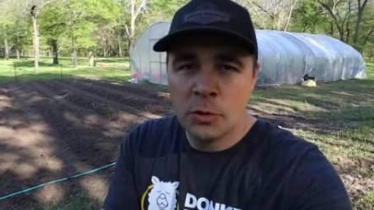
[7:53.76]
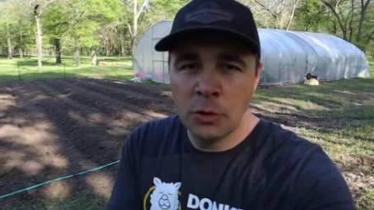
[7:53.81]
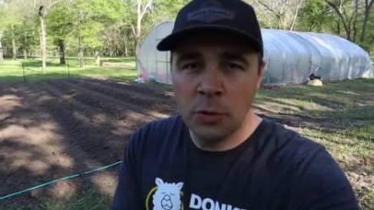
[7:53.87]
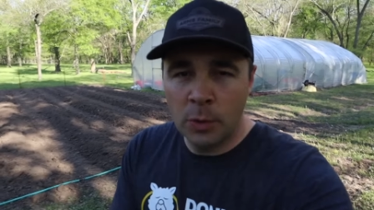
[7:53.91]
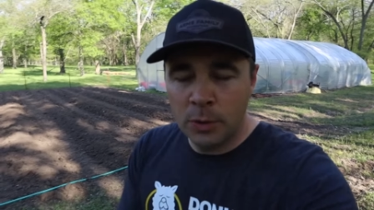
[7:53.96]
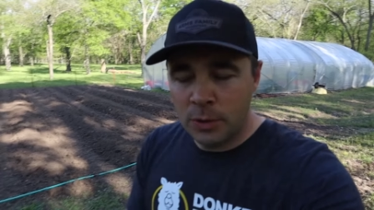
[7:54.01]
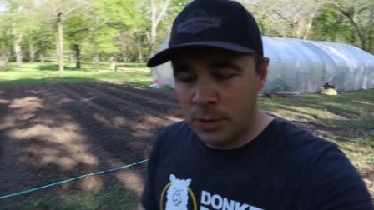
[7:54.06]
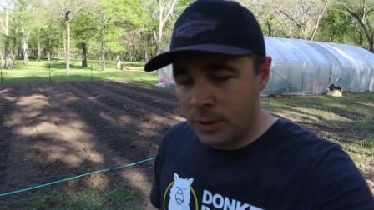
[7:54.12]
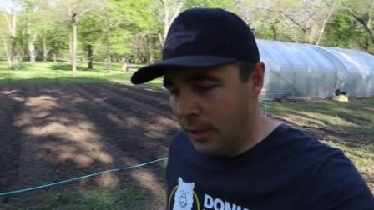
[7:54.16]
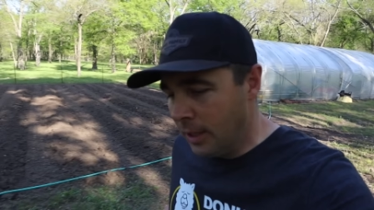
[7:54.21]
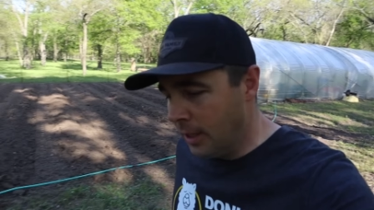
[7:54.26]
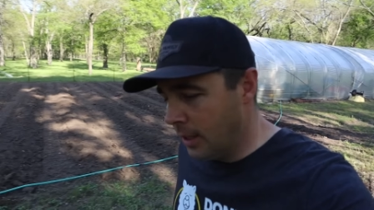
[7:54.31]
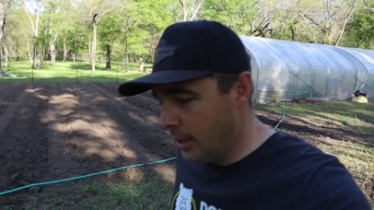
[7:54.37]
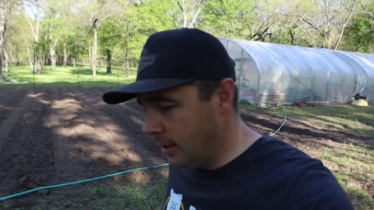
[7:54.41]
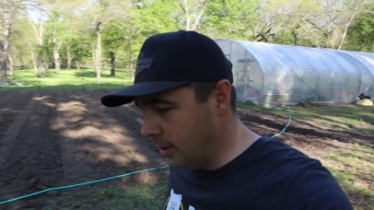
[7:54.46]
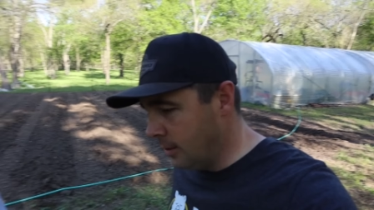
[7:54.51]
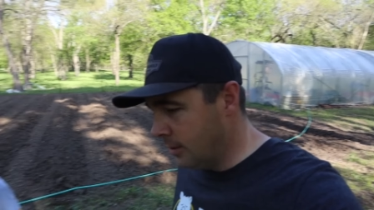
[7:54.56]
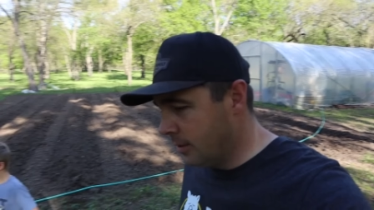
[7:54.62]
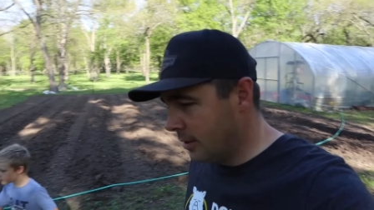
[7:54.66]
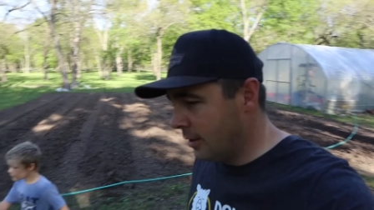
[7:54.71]
Chores are
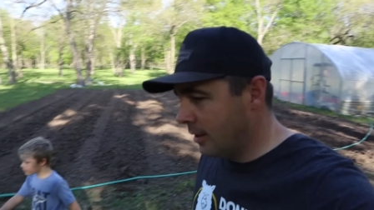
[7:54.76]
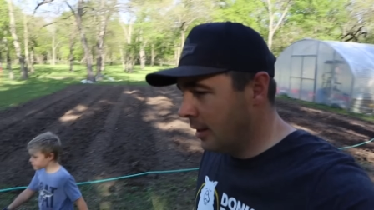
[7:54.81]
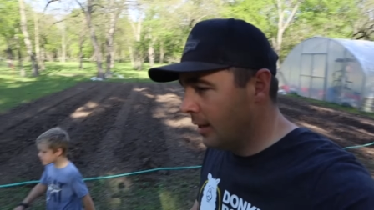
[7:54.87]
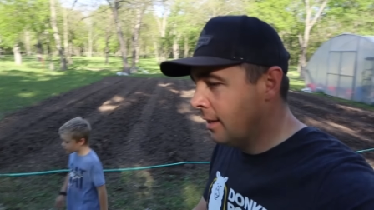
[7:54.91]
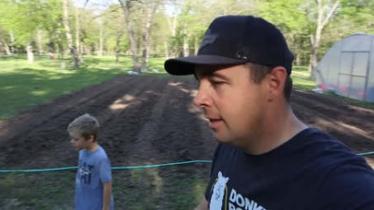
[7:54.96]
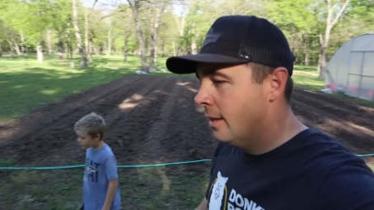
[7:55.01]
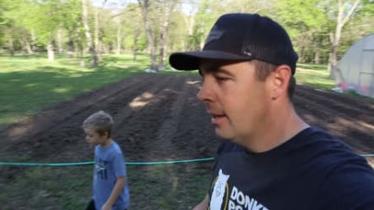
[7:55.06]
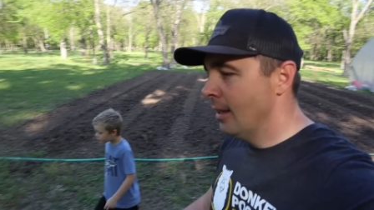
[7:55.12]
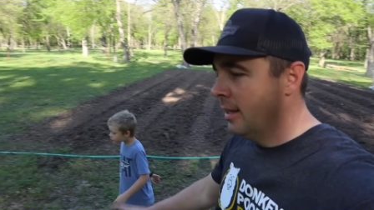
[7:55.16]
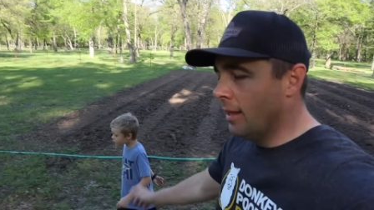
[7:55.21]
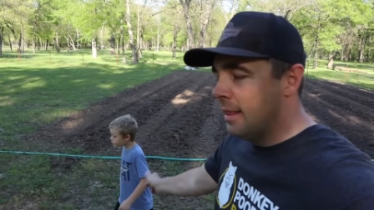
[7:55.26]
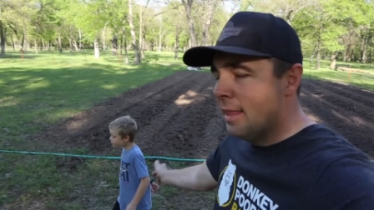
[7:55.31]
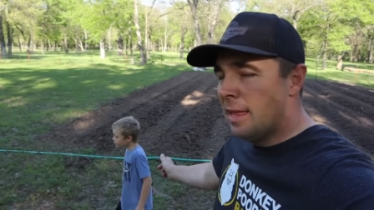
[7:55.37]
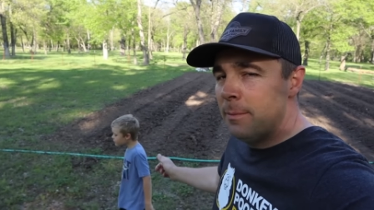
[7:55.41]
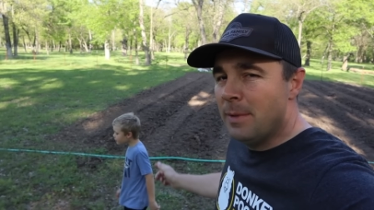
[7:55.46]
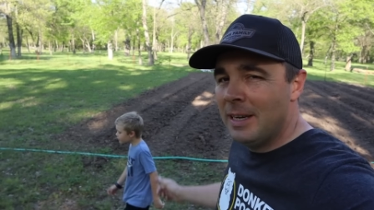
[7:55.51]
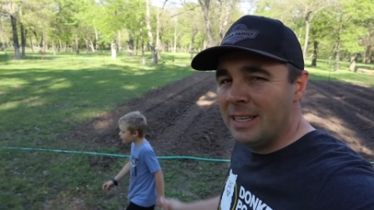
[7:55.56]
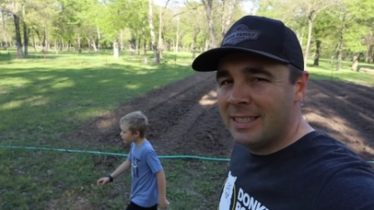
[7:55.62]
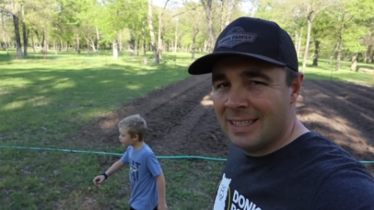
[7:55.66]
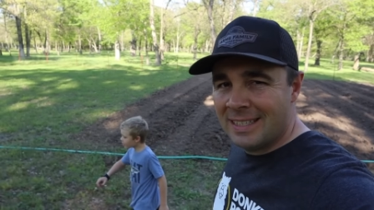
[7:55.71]
done, Houston.
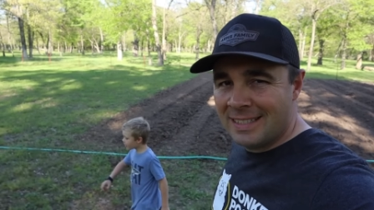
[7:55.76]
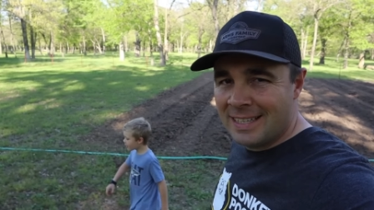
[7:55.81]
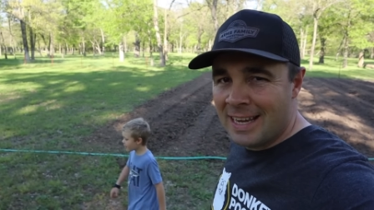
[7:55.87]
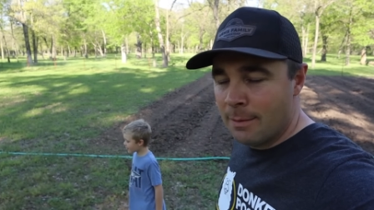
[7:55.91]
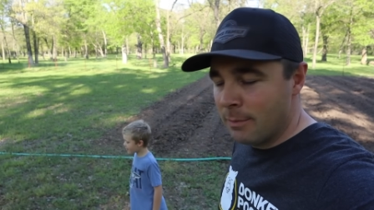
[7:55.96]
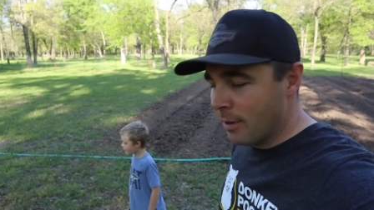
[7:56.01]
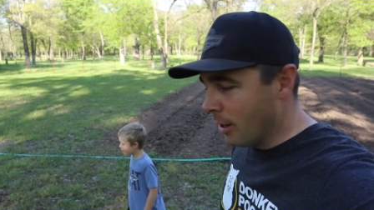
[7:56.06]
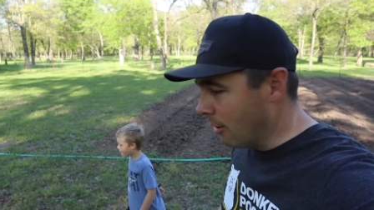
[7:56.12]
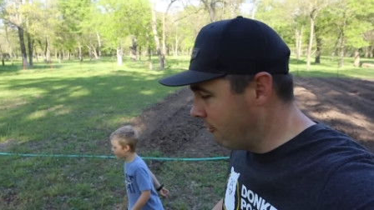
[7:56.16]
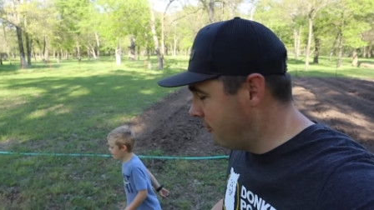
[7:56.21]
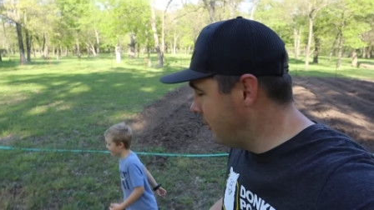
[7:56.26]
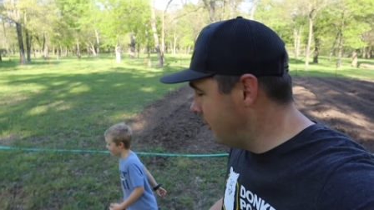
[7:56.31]
That means it's time to go